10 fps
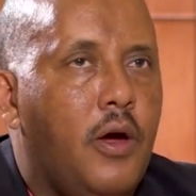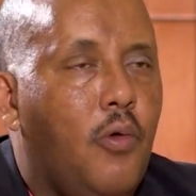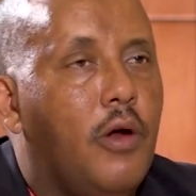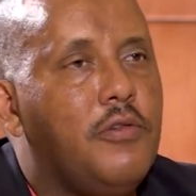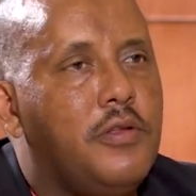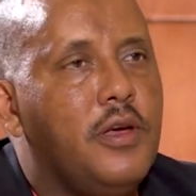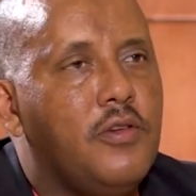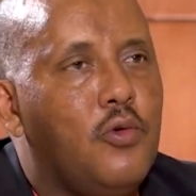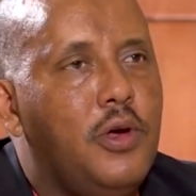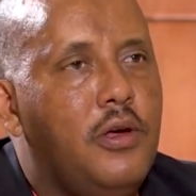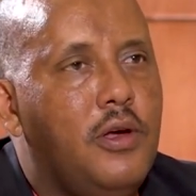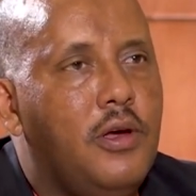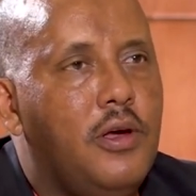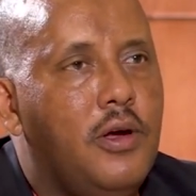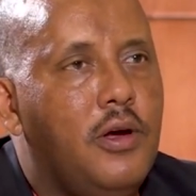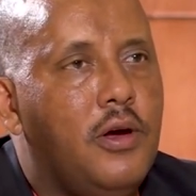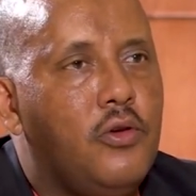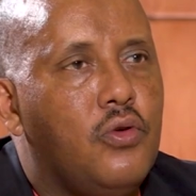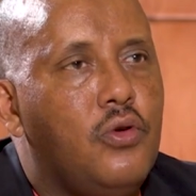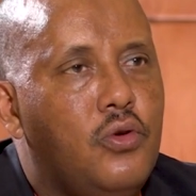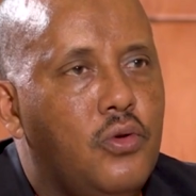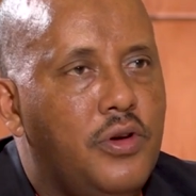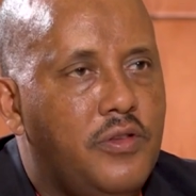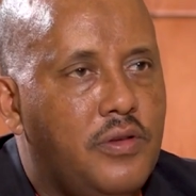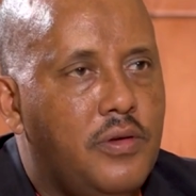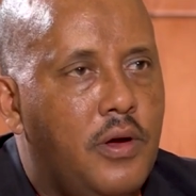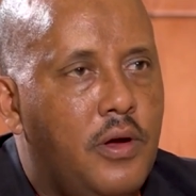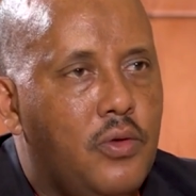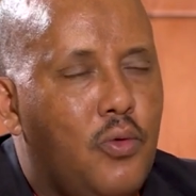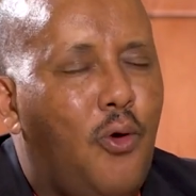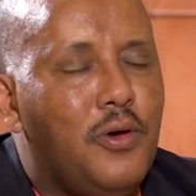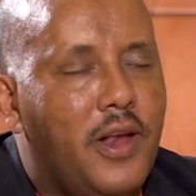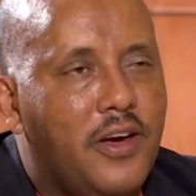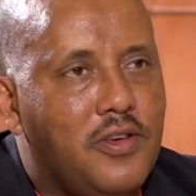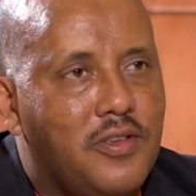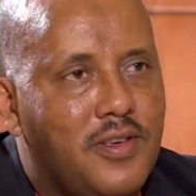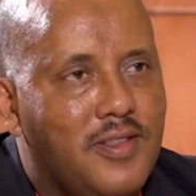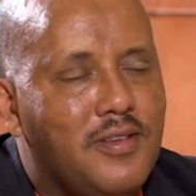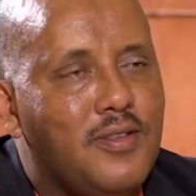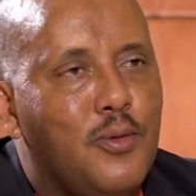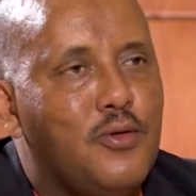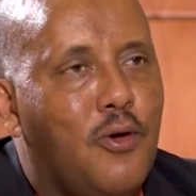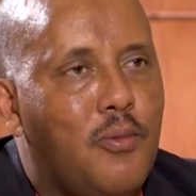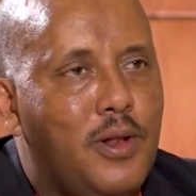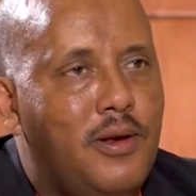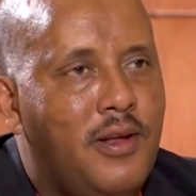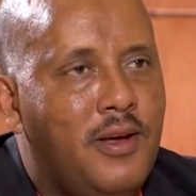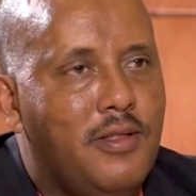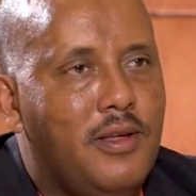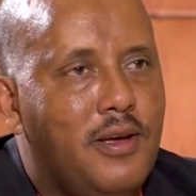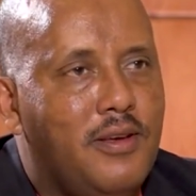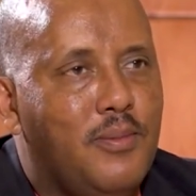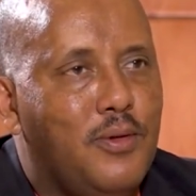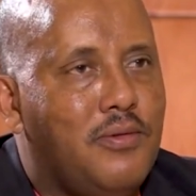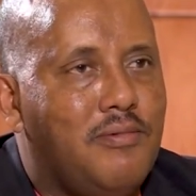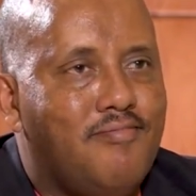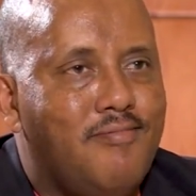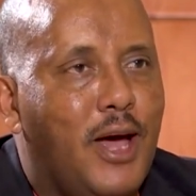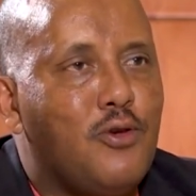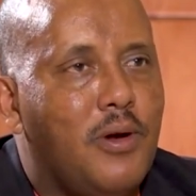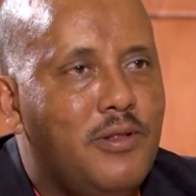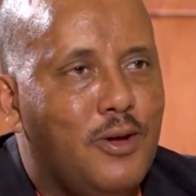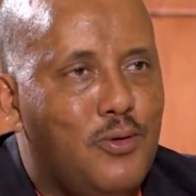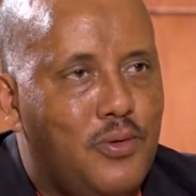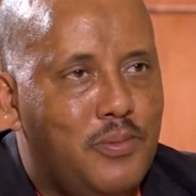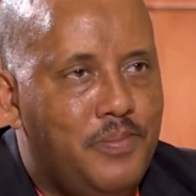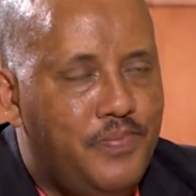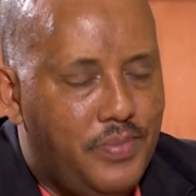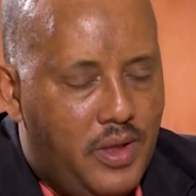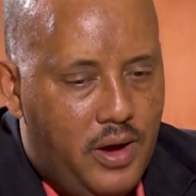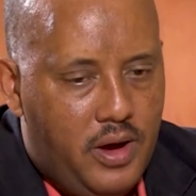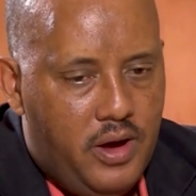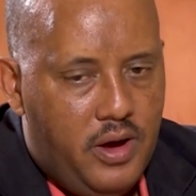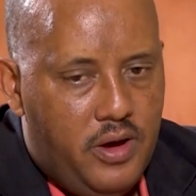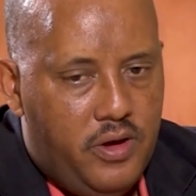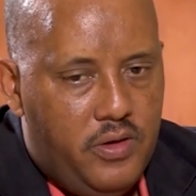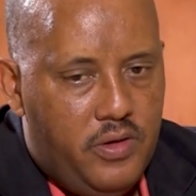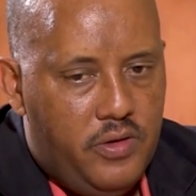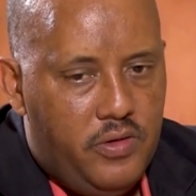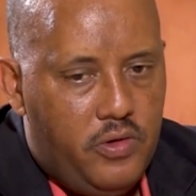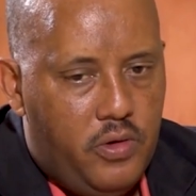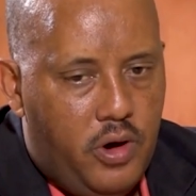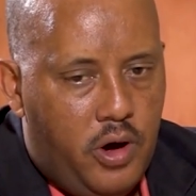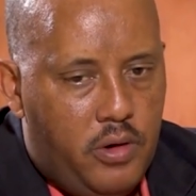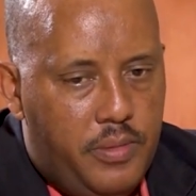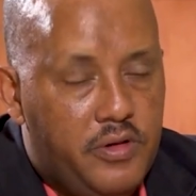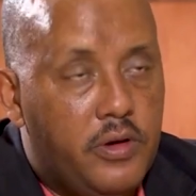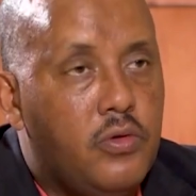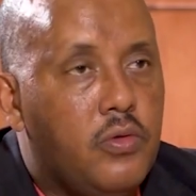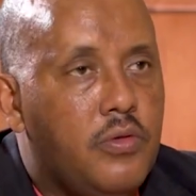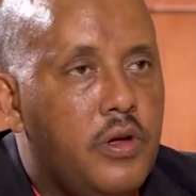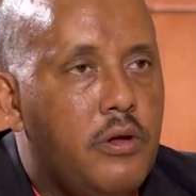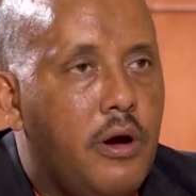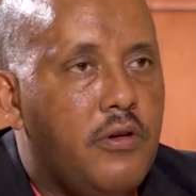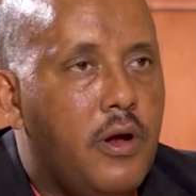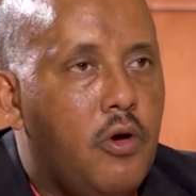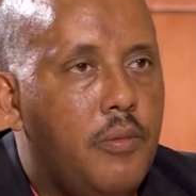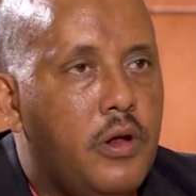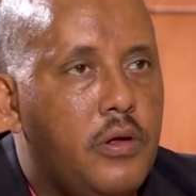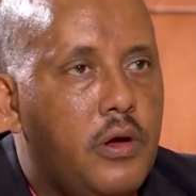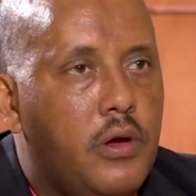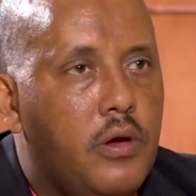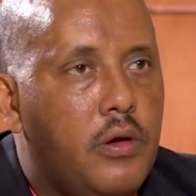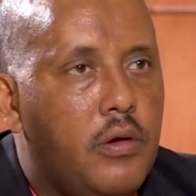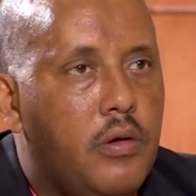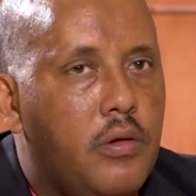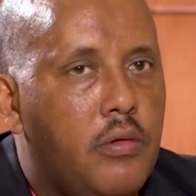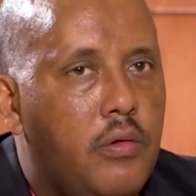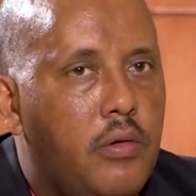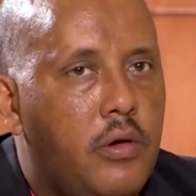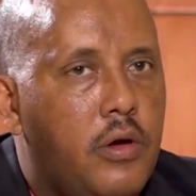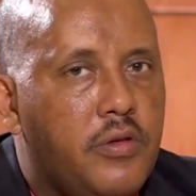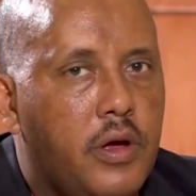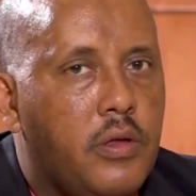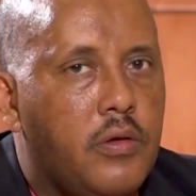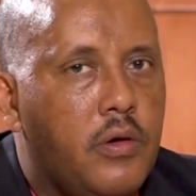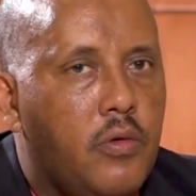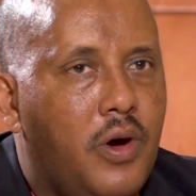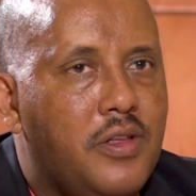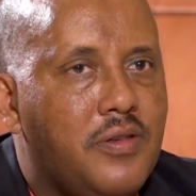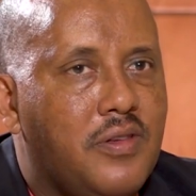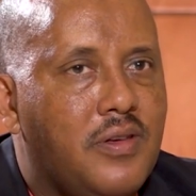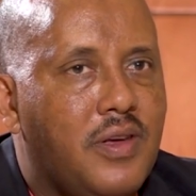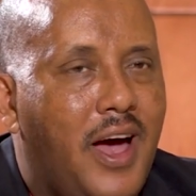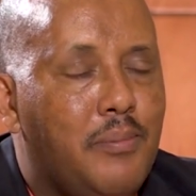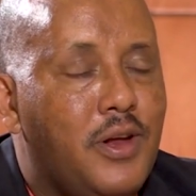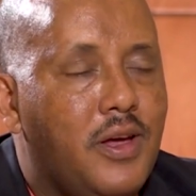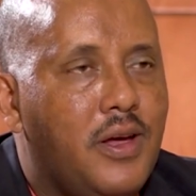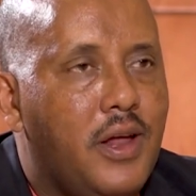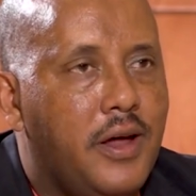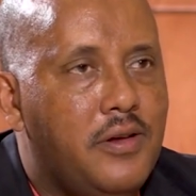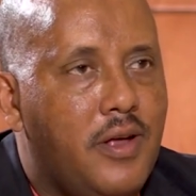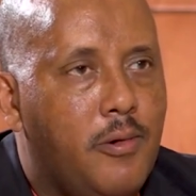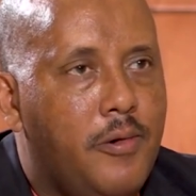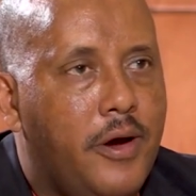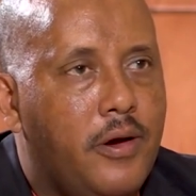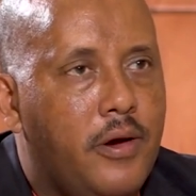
One of the things we uh, should do is to hold elections. This is the most normal thing, the most natural thing to do. Mm -hmm. So our message to the international community uh, is that uh, what is happening in Addis Ababa,